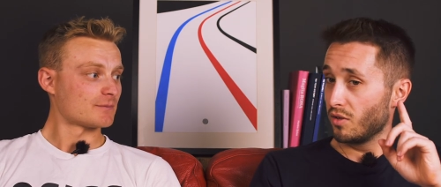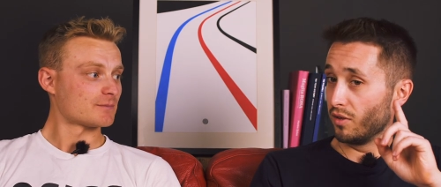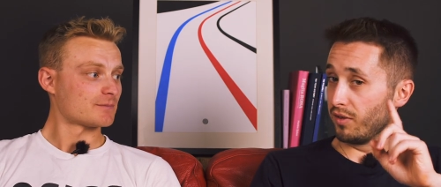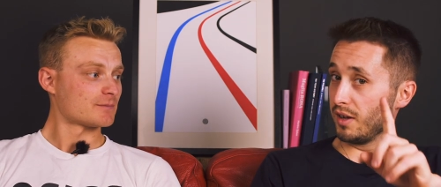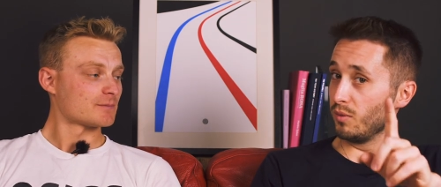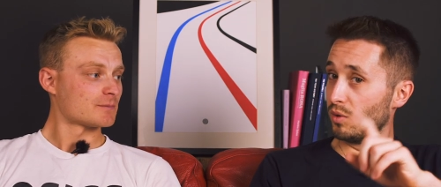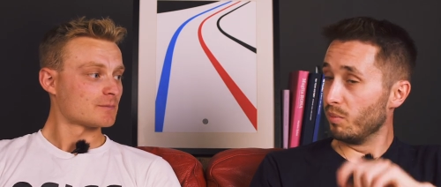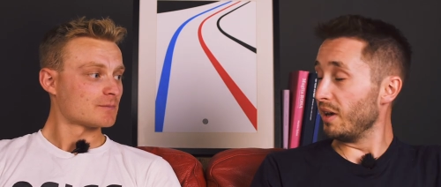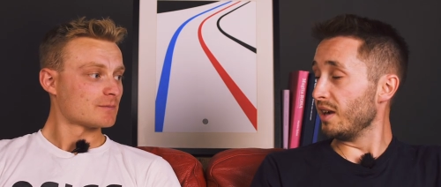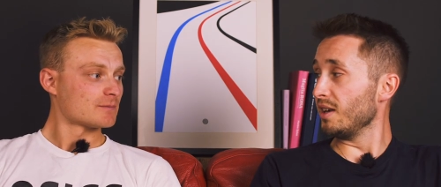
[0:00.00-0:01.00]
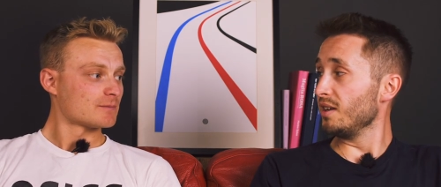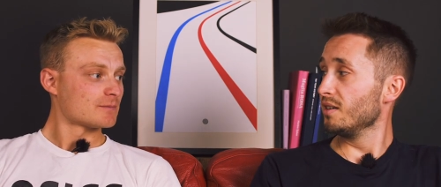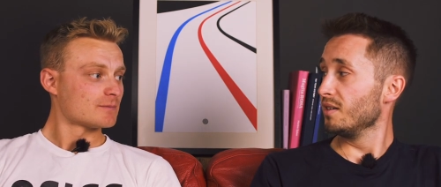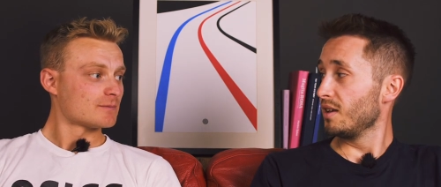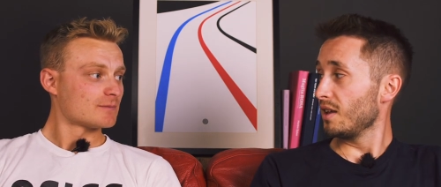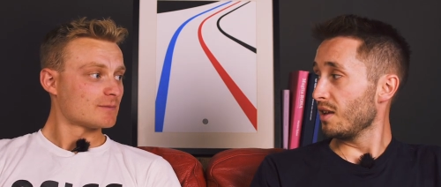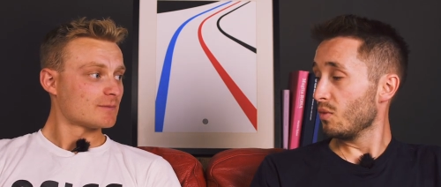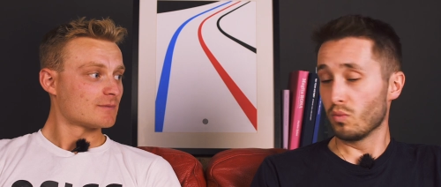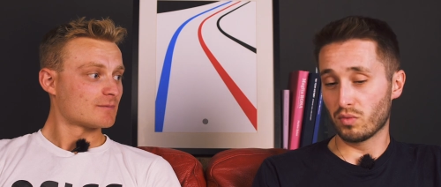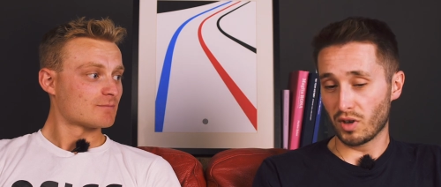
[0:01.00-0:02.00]
Speaker 1: the thing will be
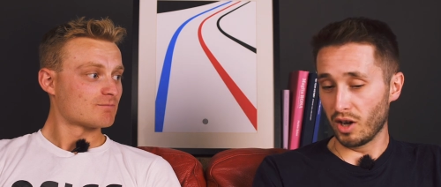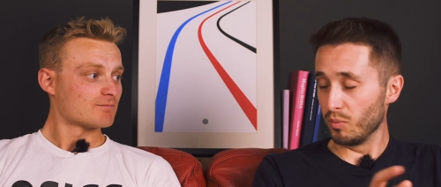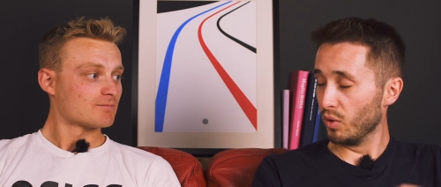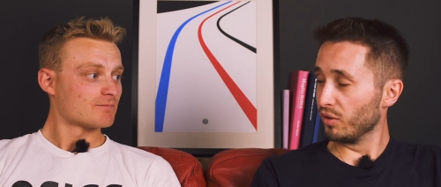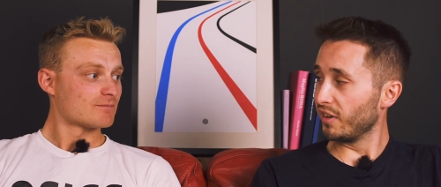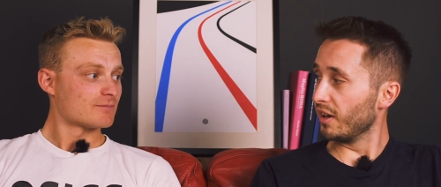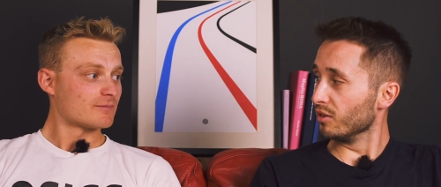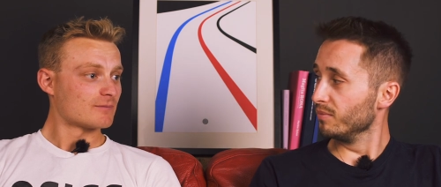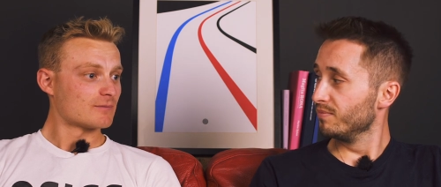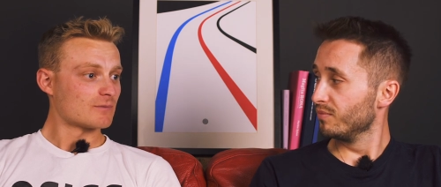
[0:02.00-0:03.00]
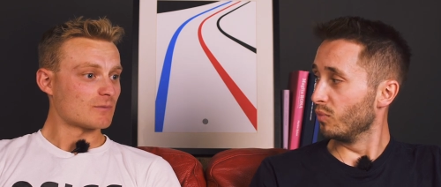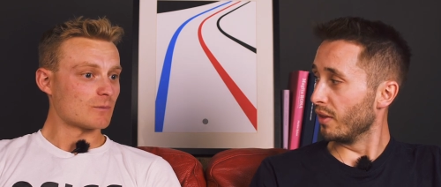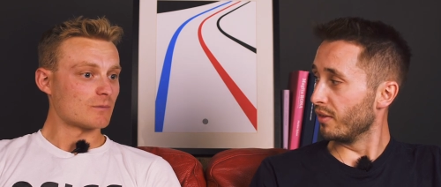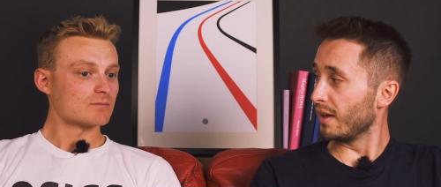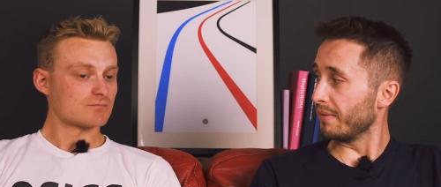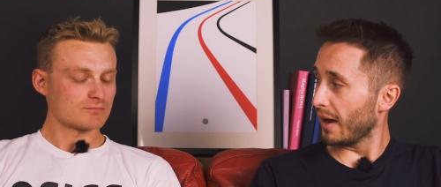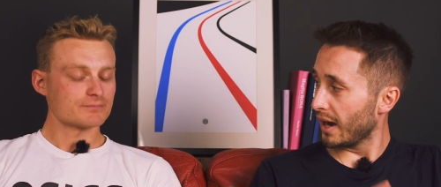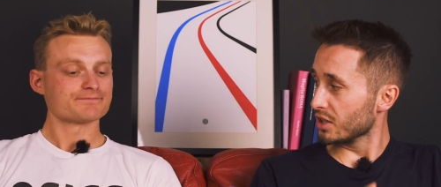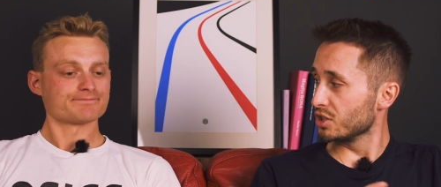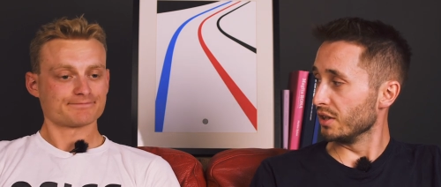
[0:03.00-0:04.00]
time will tell whether they've
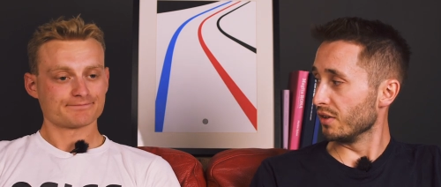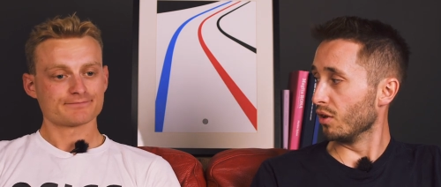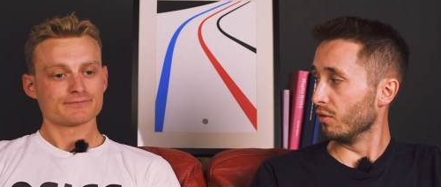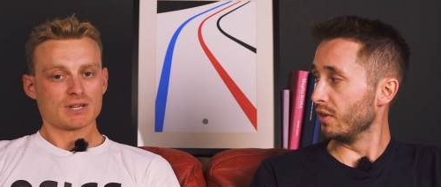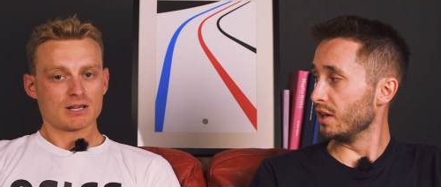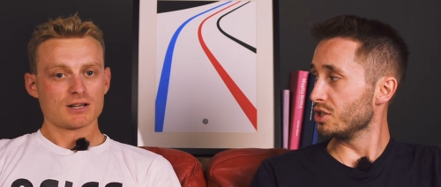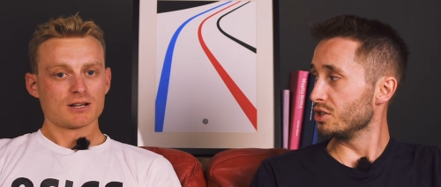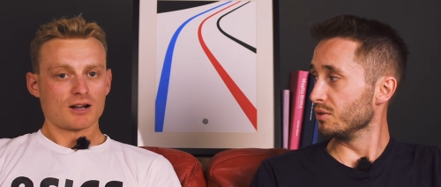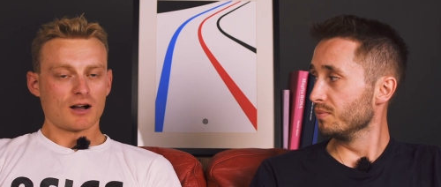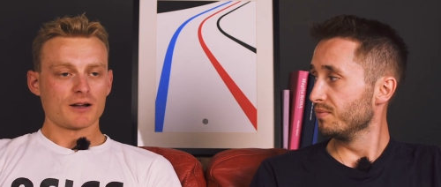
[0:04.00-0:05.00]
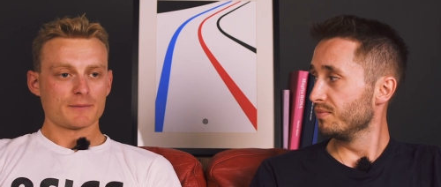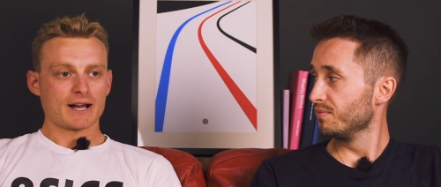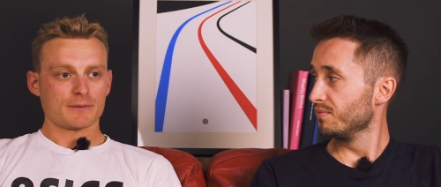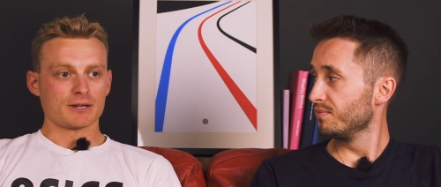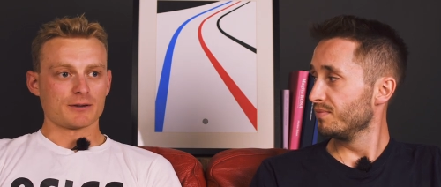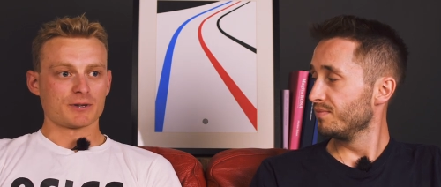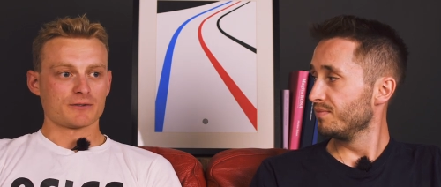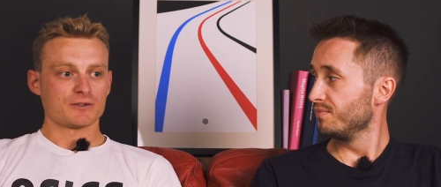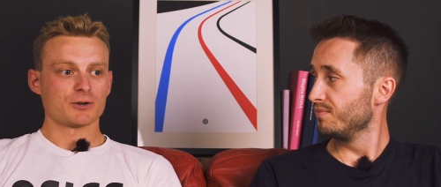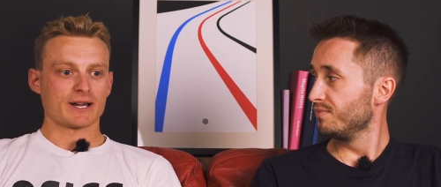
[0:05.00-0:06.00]
actually solved the issue. I'm happy
Speaker 2: with a
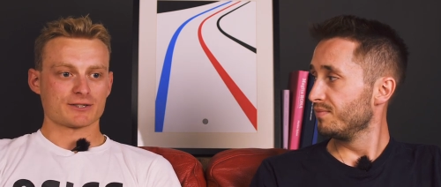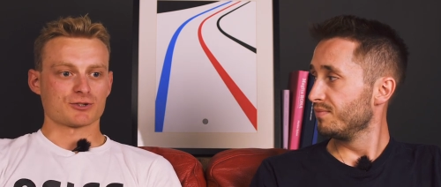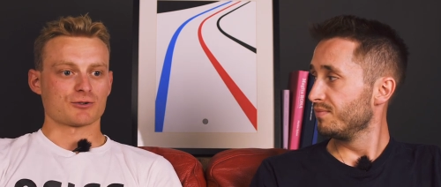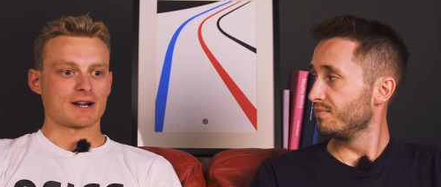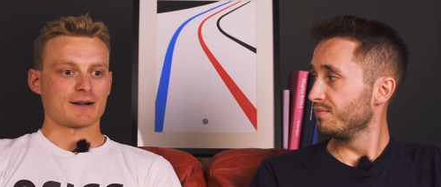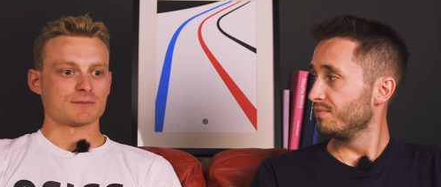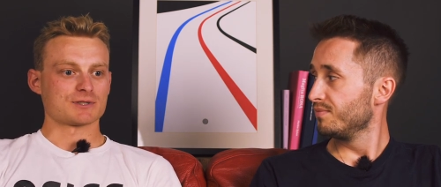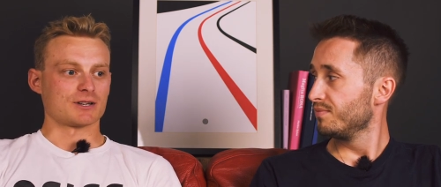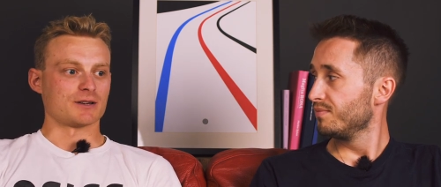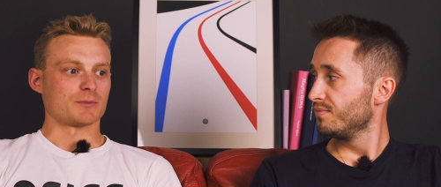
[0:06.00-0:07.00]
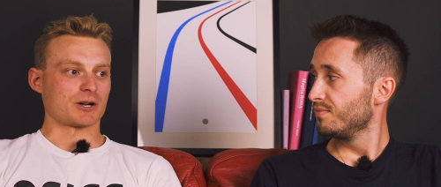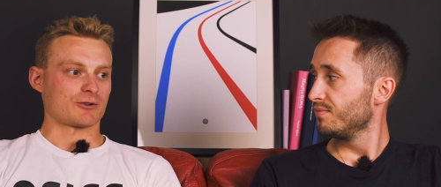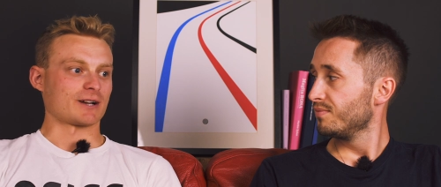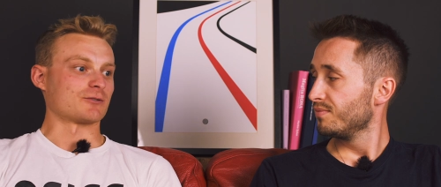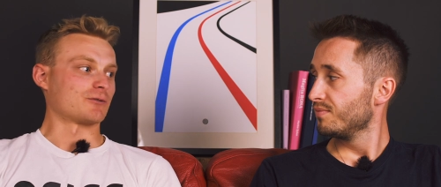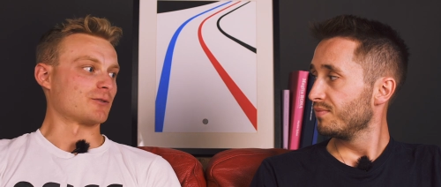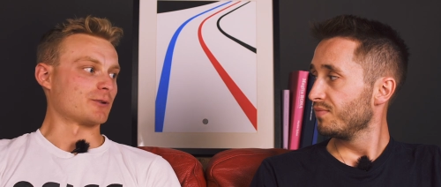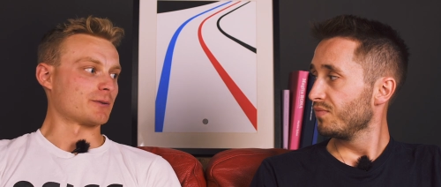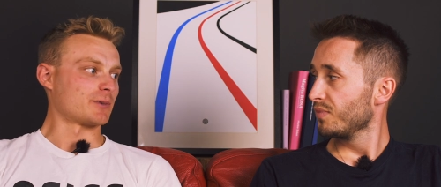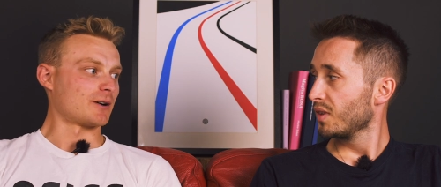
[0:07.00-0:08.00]
few extra grams and my crank not
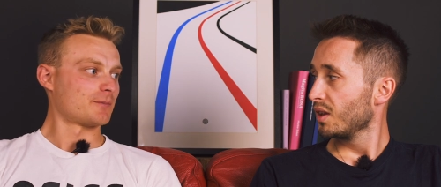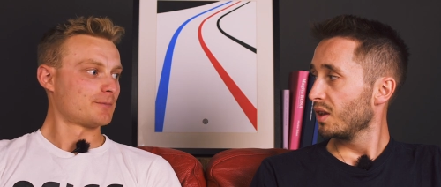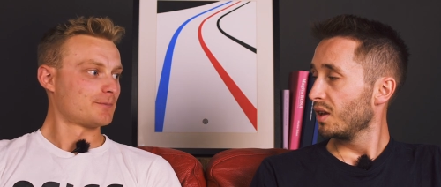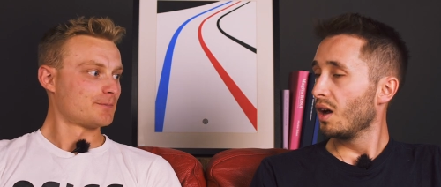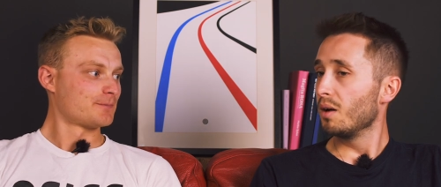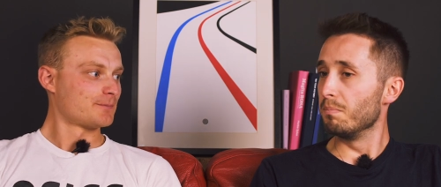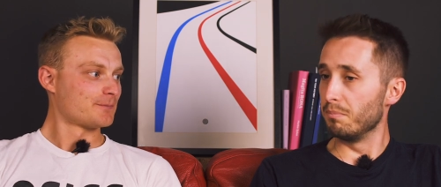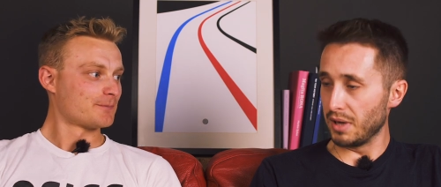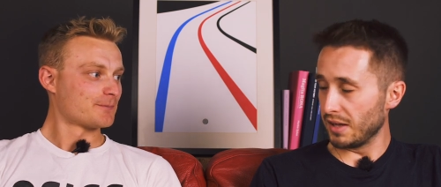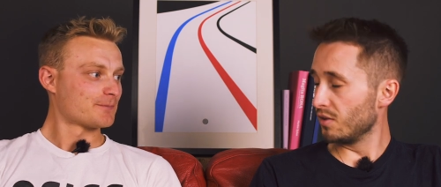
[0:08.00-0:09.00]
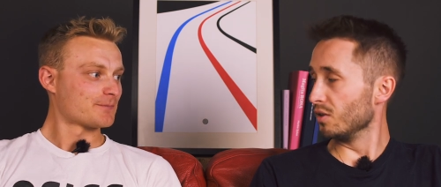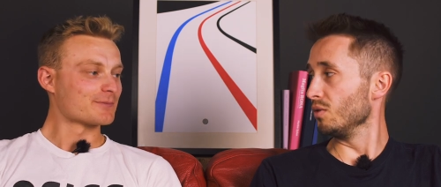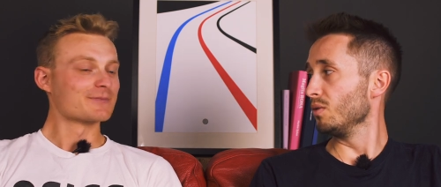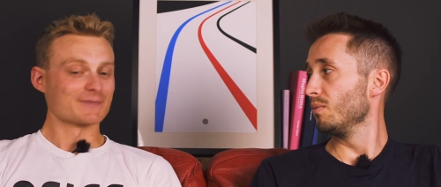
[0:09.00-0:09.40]
falling apart.
Speaker 1: Me too.